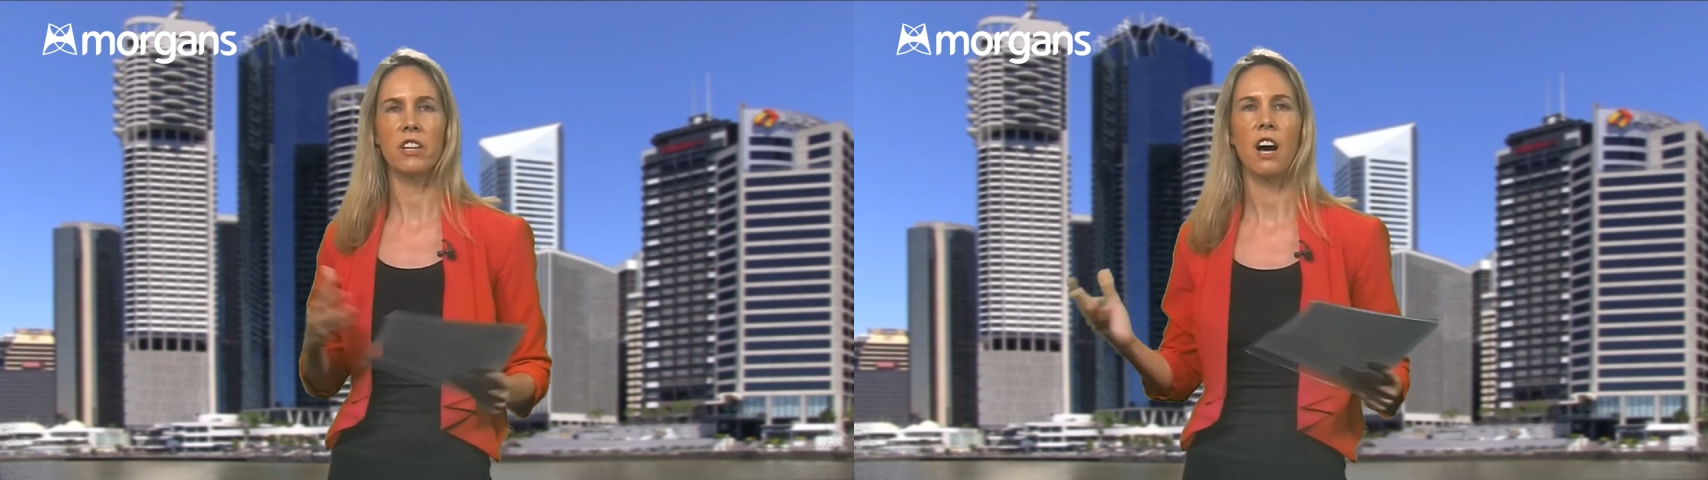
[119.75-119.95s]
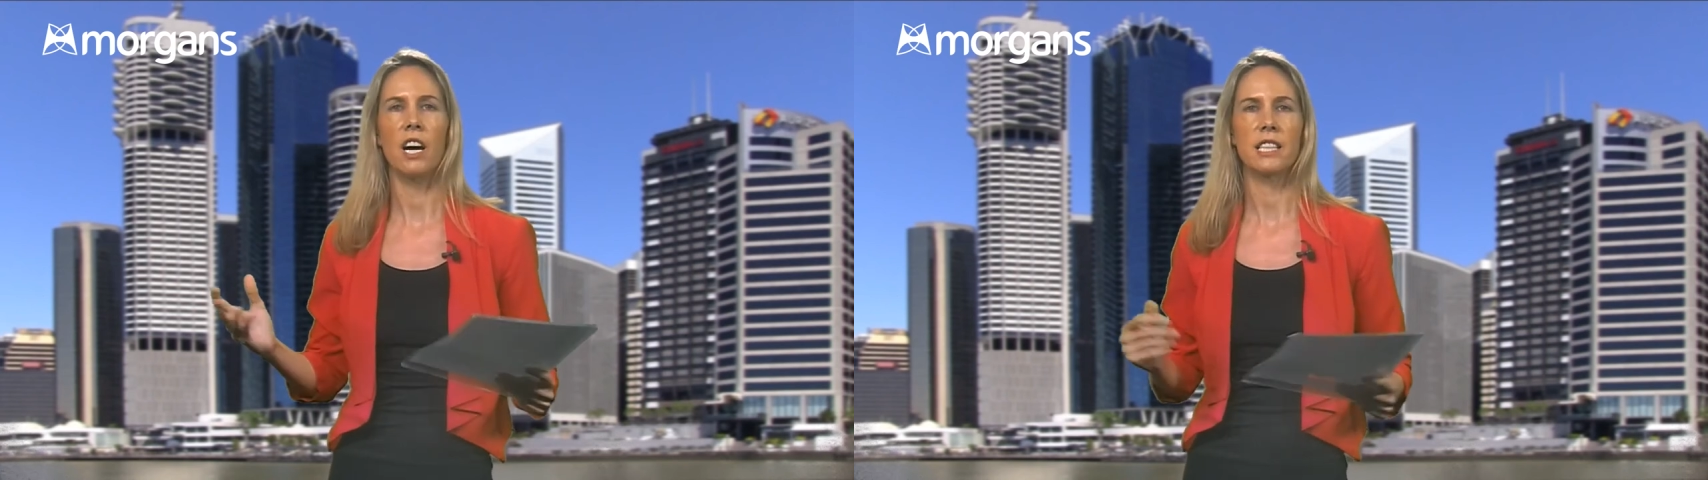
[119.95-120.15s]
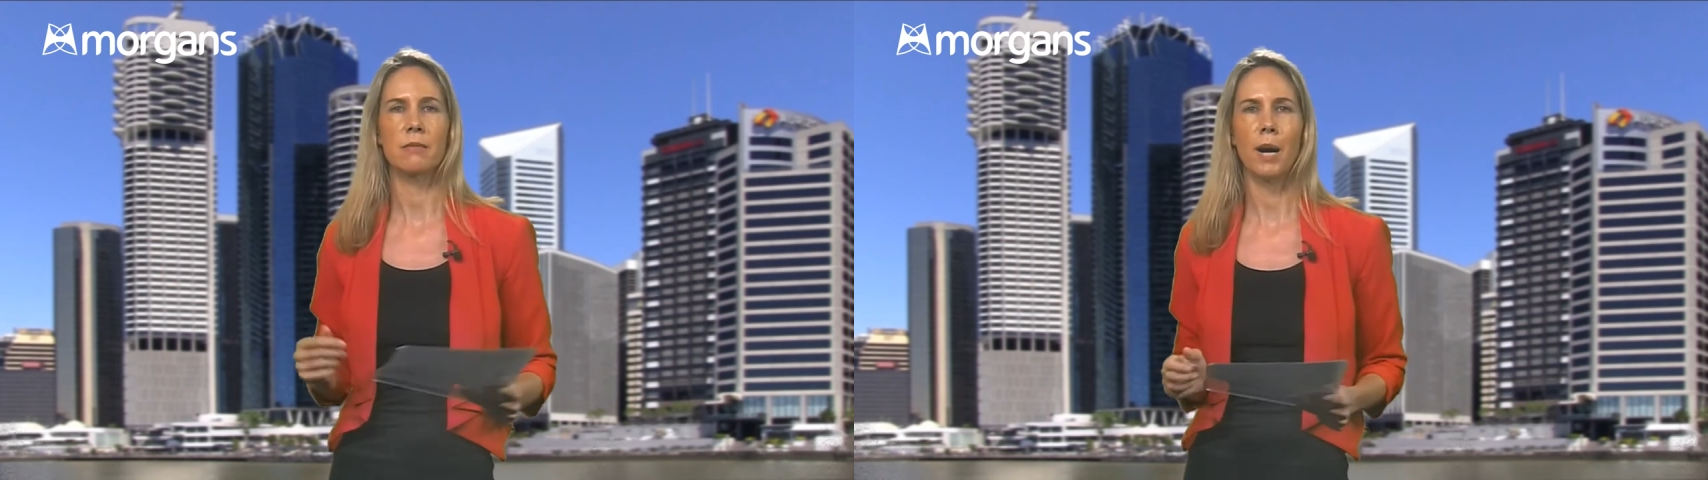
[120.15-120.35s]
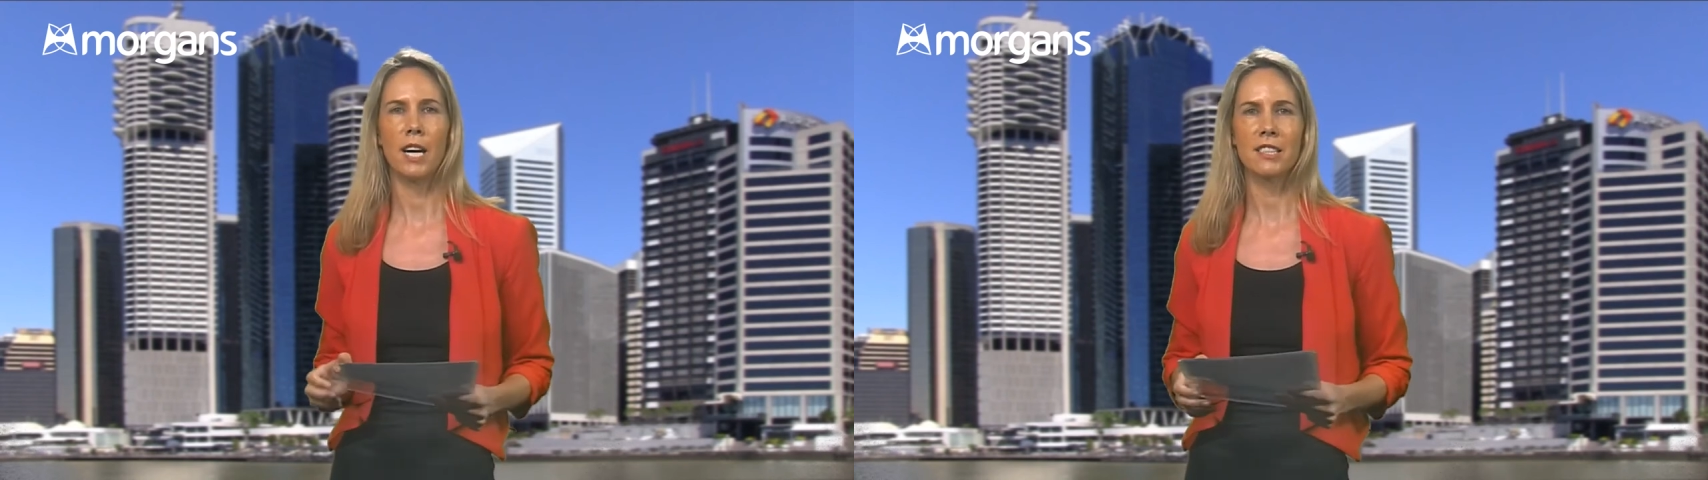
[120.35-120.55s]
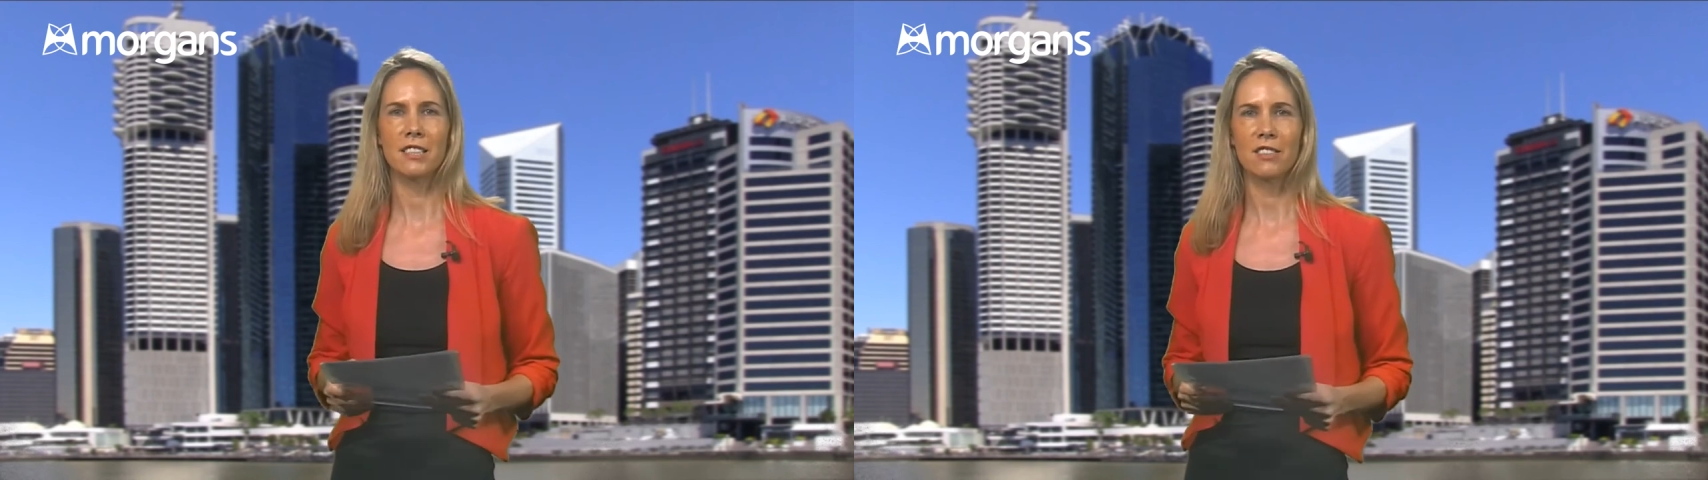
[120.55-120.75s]
Lion's
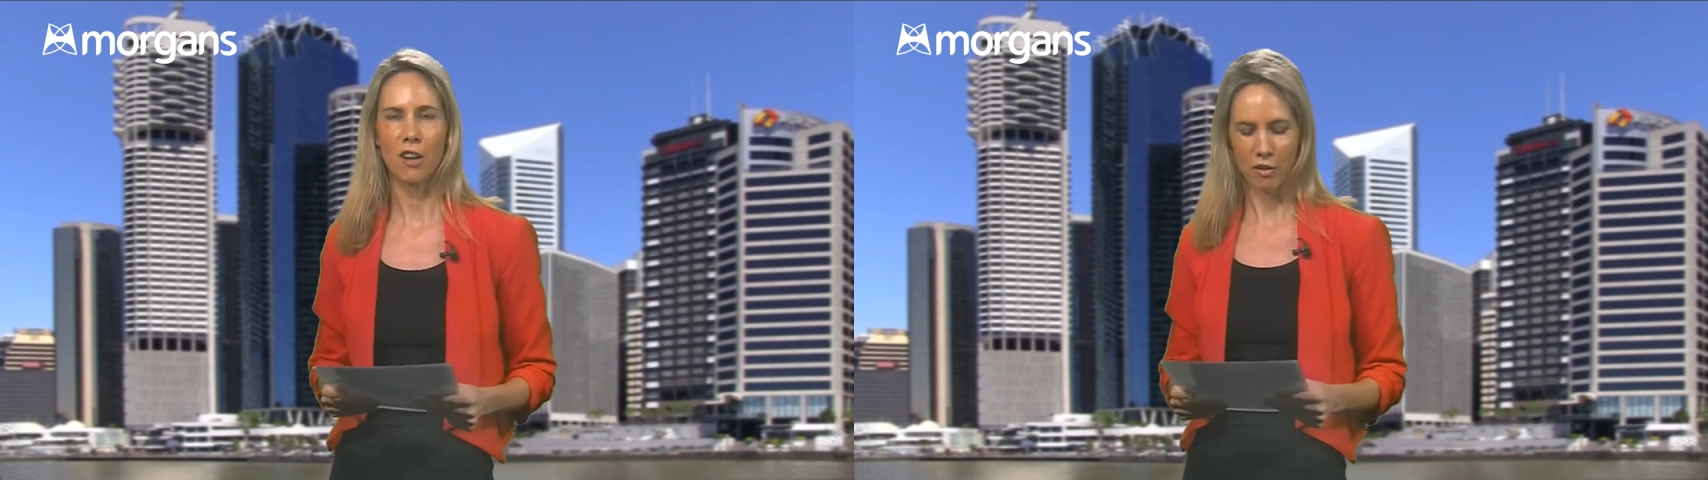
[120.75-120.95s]
margins